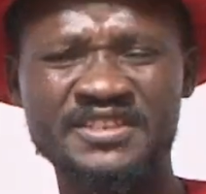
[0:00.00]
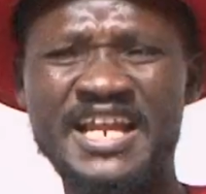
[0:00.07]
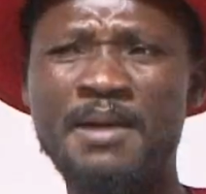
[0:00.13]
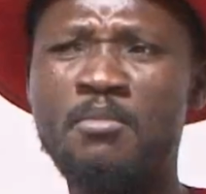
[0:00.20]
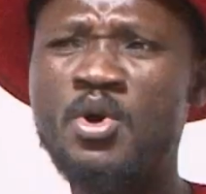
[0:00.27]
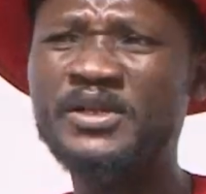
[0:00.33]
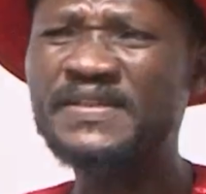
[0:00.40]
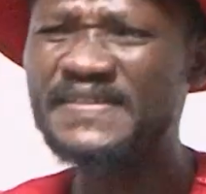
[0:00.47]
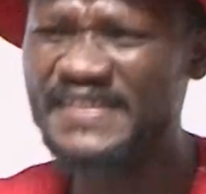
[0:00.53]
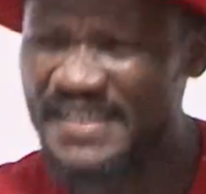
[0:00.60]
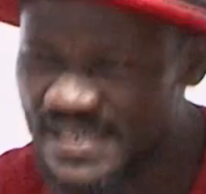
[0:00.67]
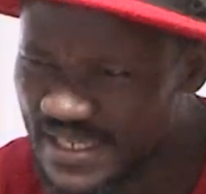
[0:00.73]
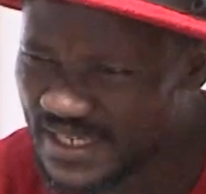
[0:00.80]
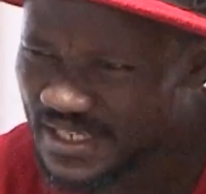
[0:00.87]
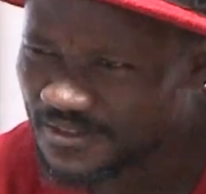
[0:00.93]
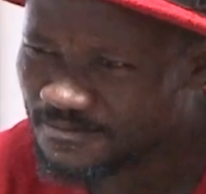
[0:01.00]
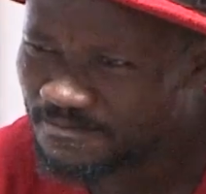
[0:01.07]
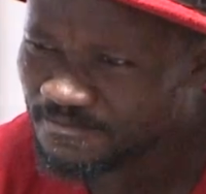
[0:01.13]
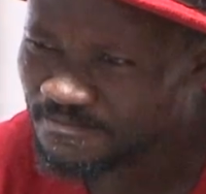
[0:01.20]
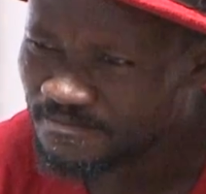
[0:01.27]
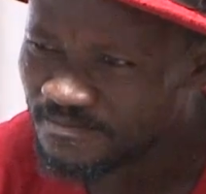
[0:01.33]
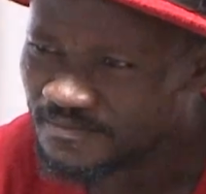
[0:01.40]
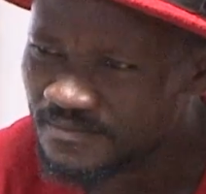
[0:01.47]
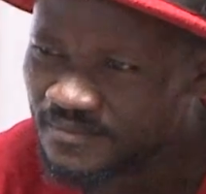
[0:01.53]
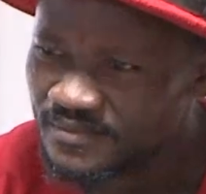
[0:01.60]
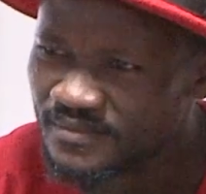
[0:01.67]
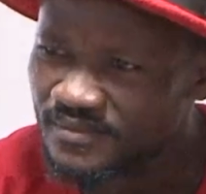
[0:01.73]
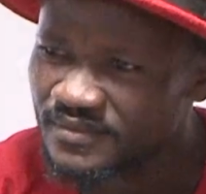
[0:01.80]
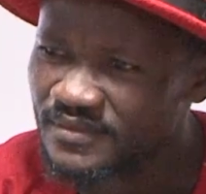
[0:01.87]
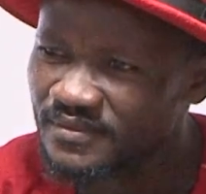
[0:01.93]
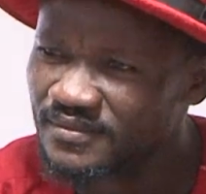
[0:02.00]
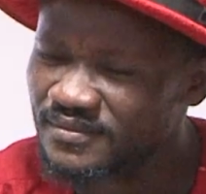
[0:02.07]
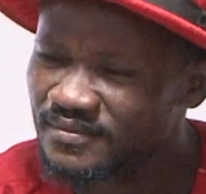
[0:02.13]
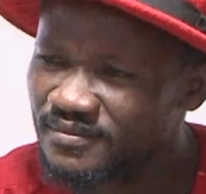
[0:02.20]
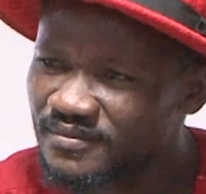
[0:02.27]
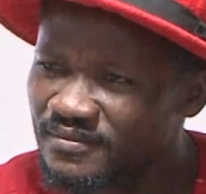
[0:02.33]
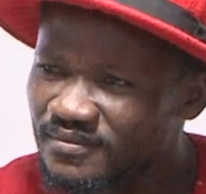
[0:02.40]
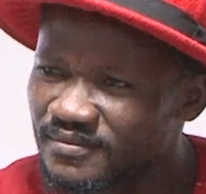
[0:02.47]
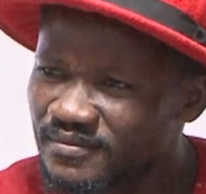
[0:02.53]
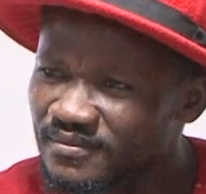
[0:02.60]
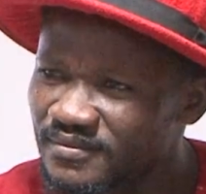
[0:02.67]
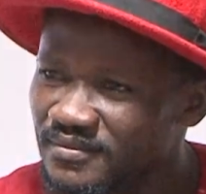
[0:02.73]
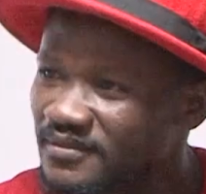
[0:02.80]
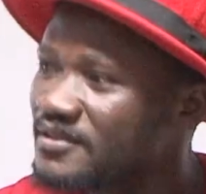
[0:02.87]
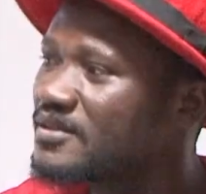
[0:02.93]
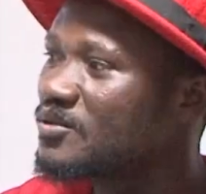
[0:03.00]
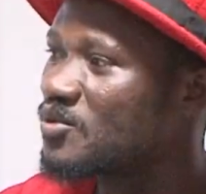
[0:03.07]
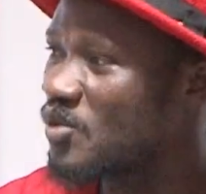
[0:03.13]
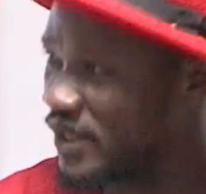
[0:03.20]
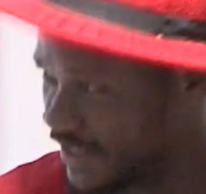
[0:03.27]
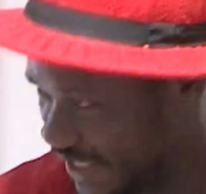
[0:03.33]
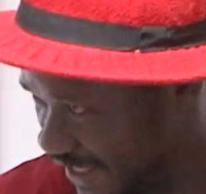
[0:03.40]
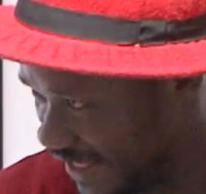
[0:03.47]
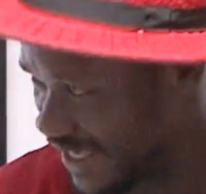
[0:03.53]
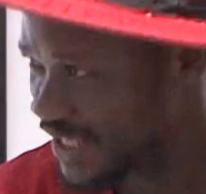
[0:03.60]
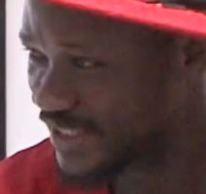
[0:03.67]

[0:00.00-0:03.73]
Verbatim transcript: Namunti. I am a desert miniho. What it?